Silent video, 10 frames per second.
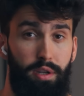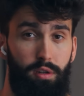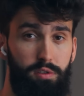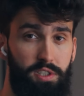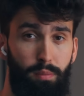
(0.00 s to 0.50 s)
But
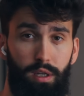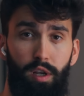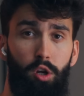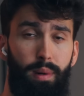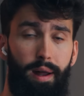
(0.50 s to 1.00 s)
you can still make a
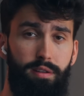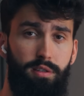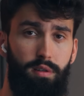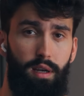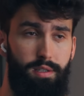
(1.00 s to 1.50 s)
video about
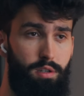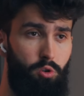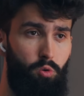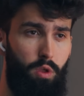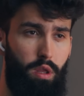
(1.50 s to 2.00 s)
it, and
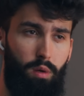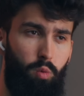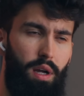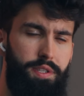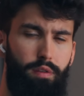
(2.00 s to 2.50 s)
to the
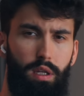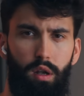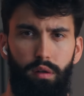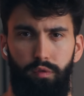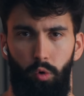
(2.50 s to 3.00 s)
relatively
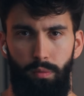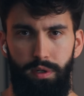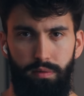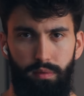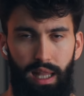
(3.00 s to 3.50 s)

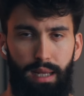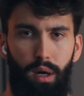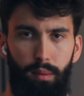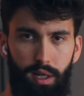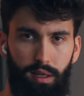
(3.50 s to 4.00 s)
uninformed lay
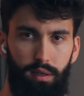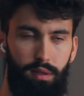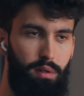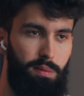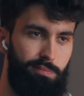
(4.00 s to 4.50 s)
public,
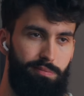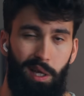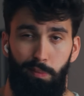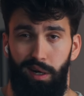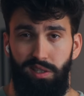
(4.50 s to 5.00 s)

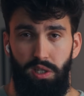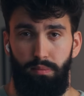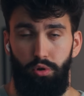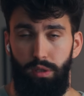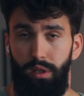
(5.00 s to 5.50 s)
it might
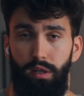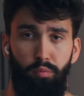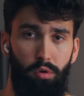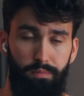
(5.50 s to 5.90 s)
seem pretty believable.